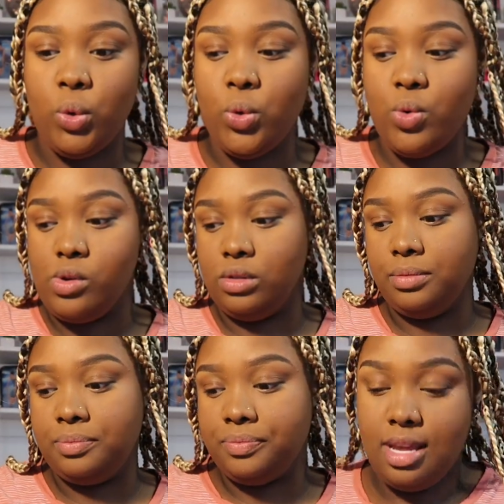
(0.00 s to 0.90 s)
Cool.
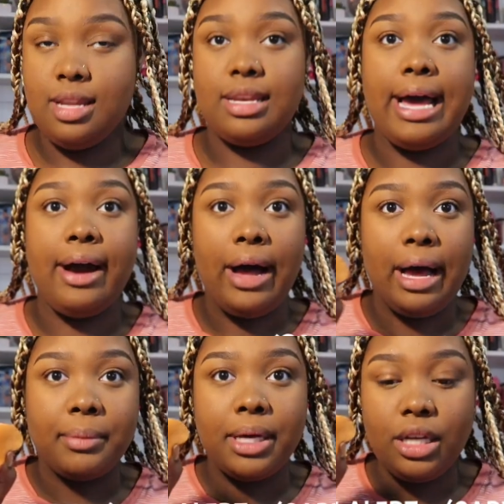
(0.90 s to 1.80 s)
Now
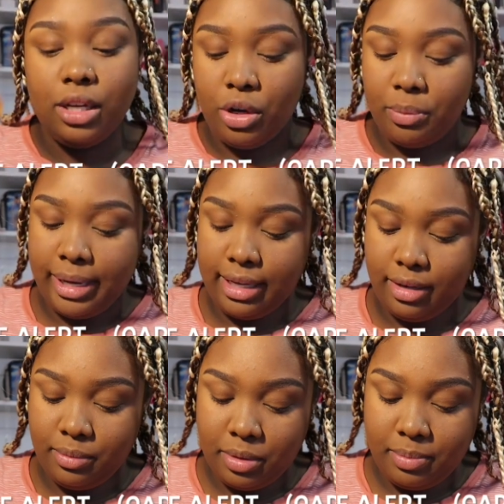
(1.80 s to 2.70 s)
I'm gonna go back
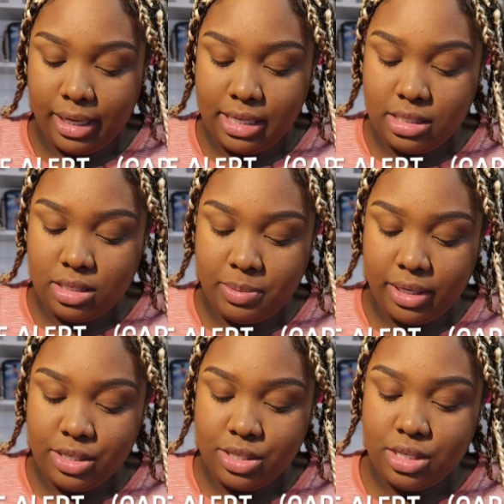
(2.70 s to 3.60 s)
in with my
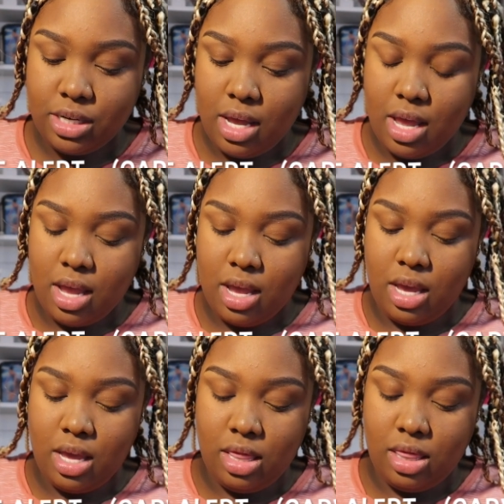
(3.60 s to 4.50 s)
sponge
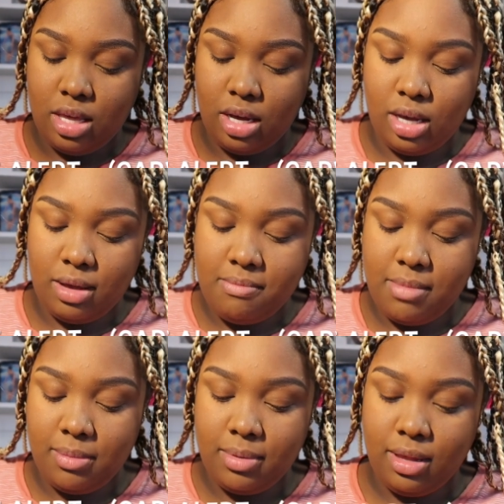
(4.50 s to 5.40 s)
and the
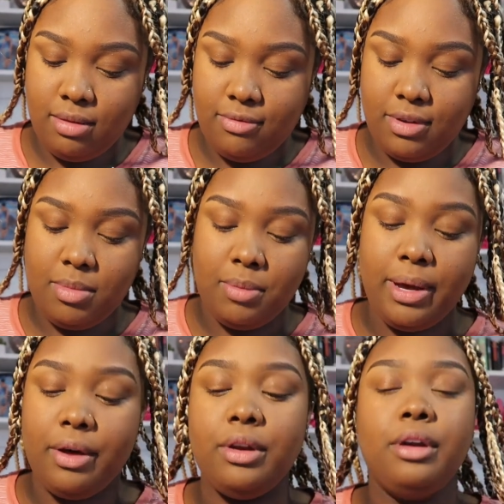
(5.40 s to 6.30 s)
Maybelline Fit Me
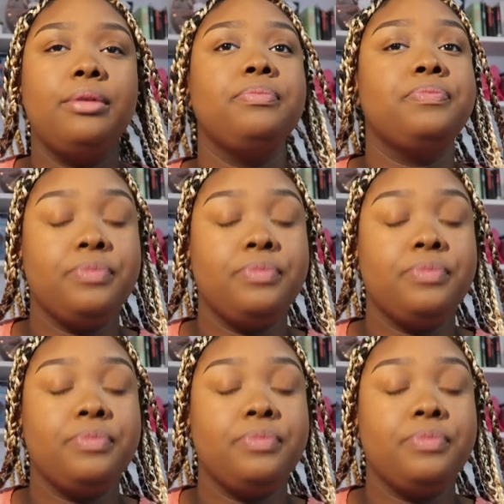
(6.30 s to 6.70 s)
powder.